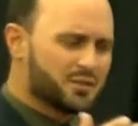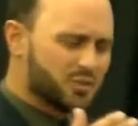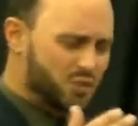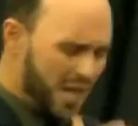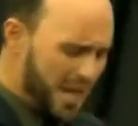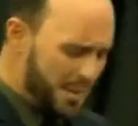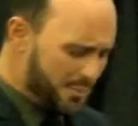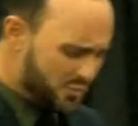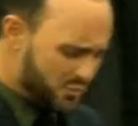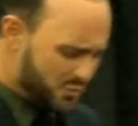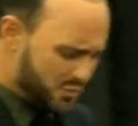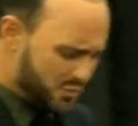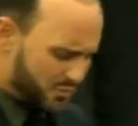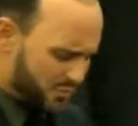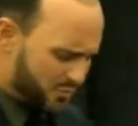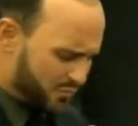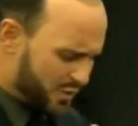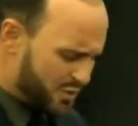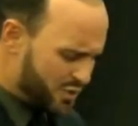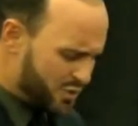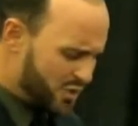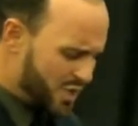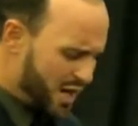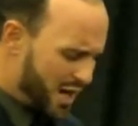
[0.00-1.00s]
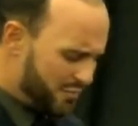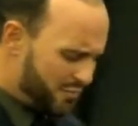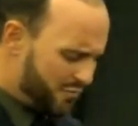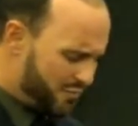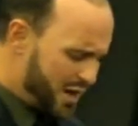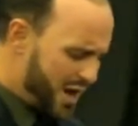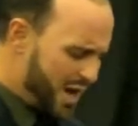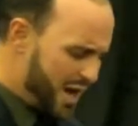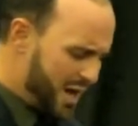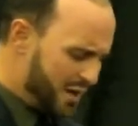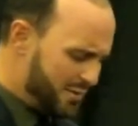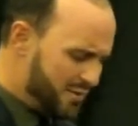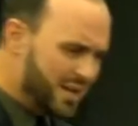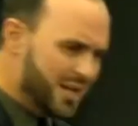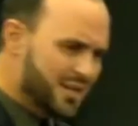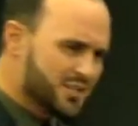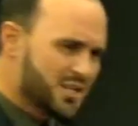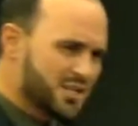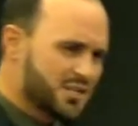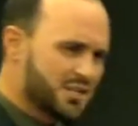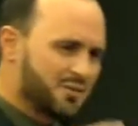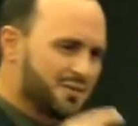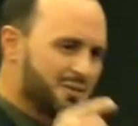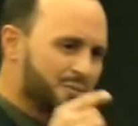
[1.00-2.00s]
James, 1 John 5
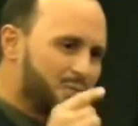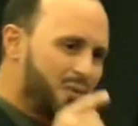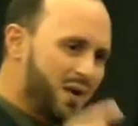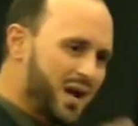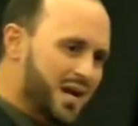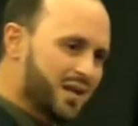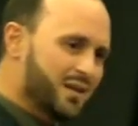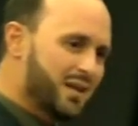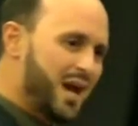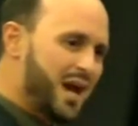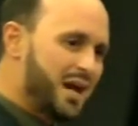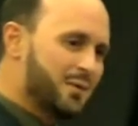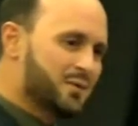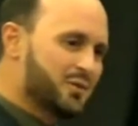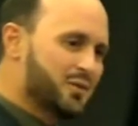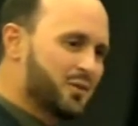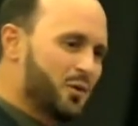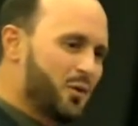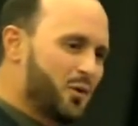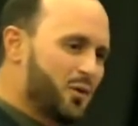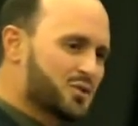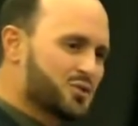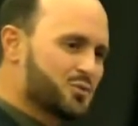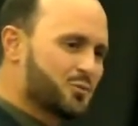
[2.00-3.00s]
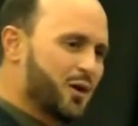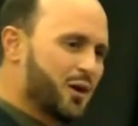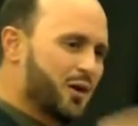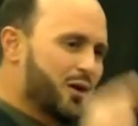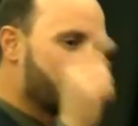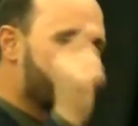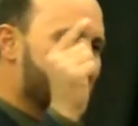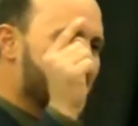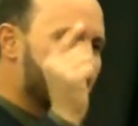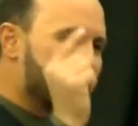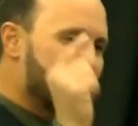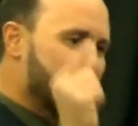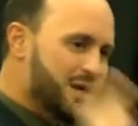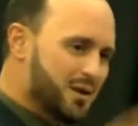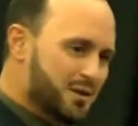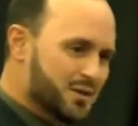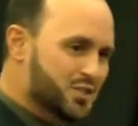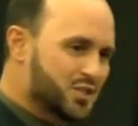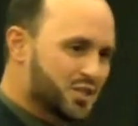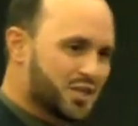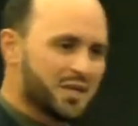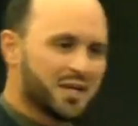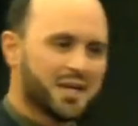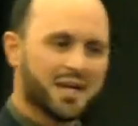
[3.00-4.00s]
says, if you pray in line with the Lord's will, He
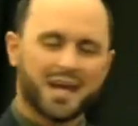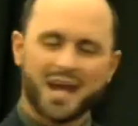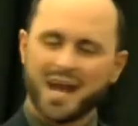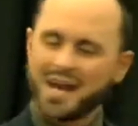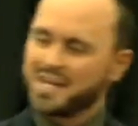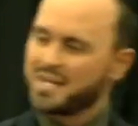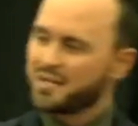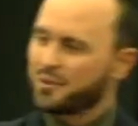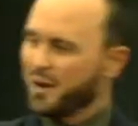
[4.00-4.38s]
hears you and He